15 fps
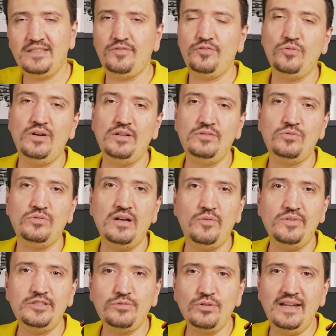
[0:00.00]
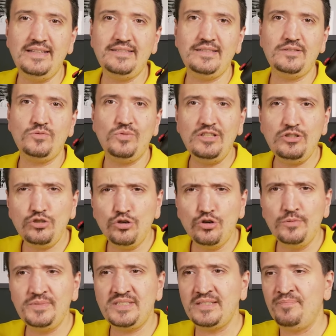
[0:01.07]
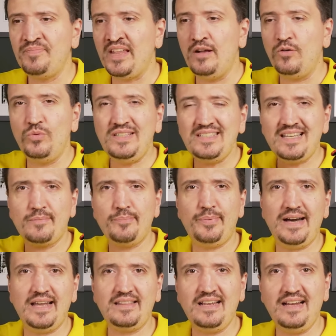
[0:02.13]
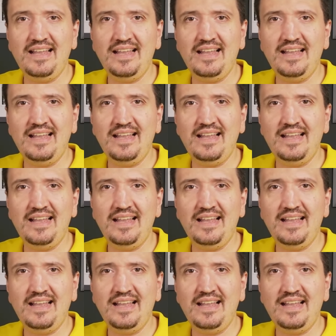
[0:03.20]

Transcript: if you want to go with two lenses, with zooms, with third party